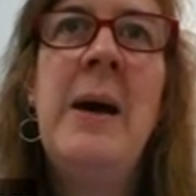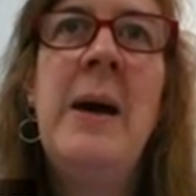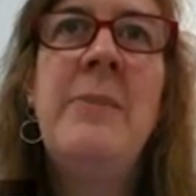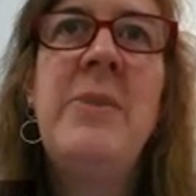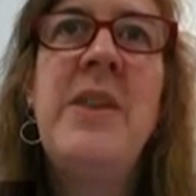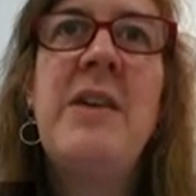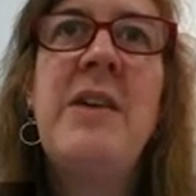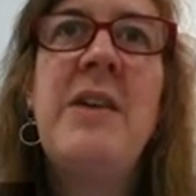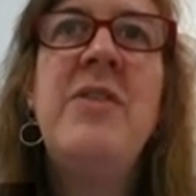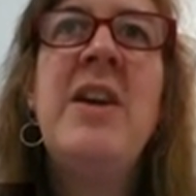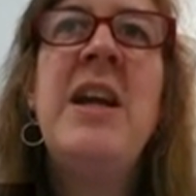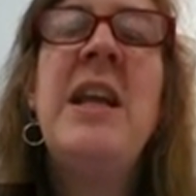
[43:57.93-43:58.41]

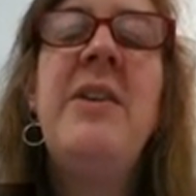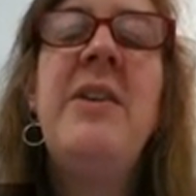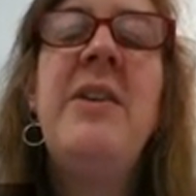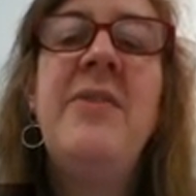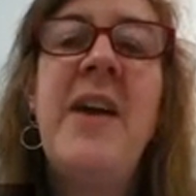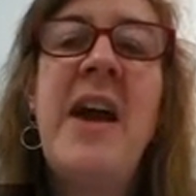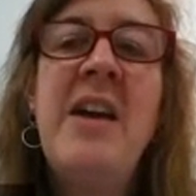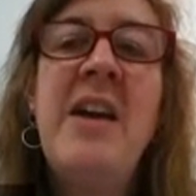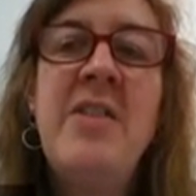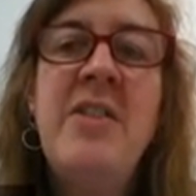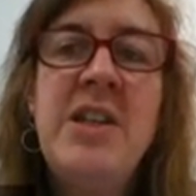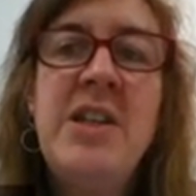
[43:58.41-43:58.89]
they really
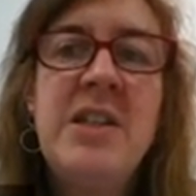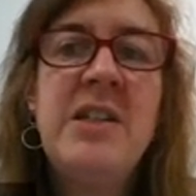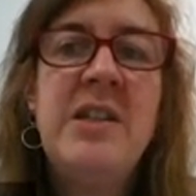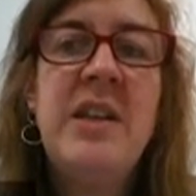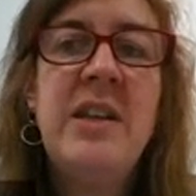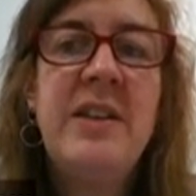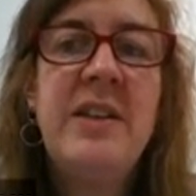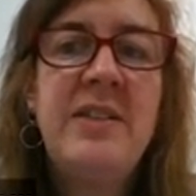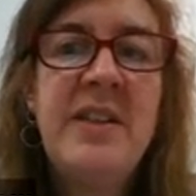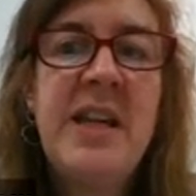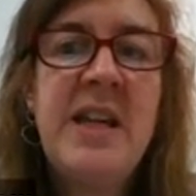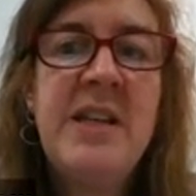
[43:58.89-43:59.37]
varied in the
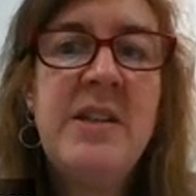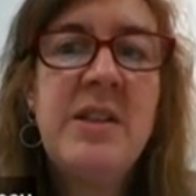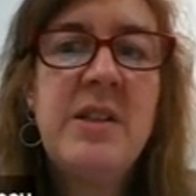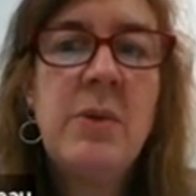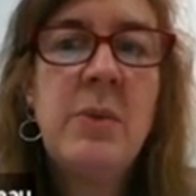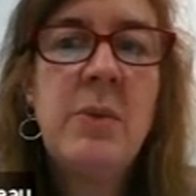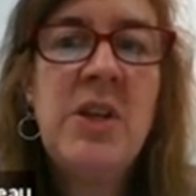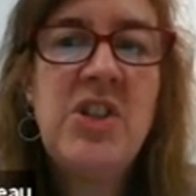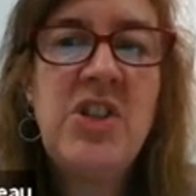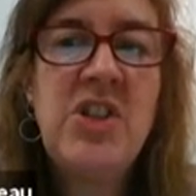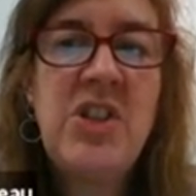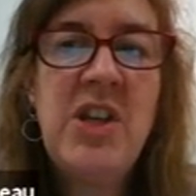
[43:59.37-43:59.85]
extent
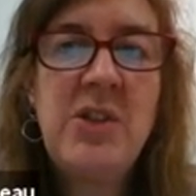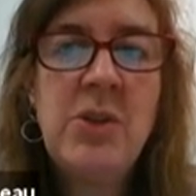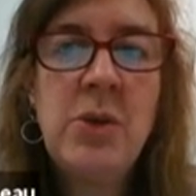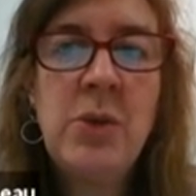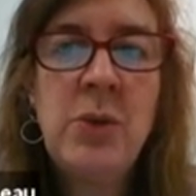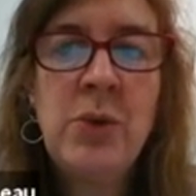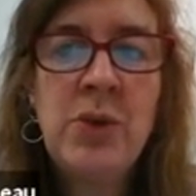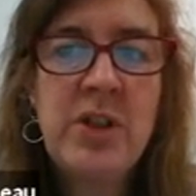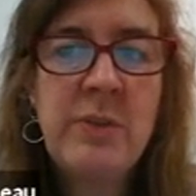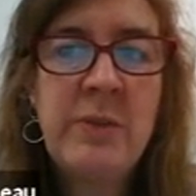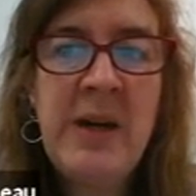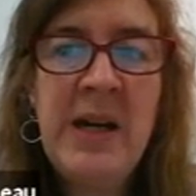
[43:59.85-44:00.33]
to which they
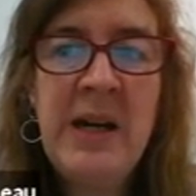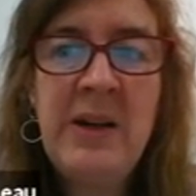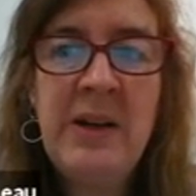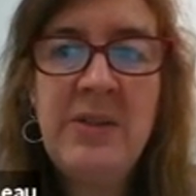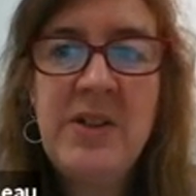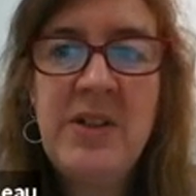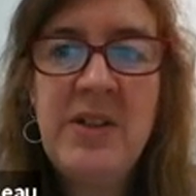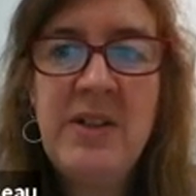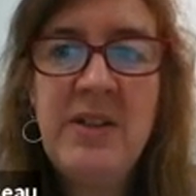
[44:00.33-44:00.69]
talked about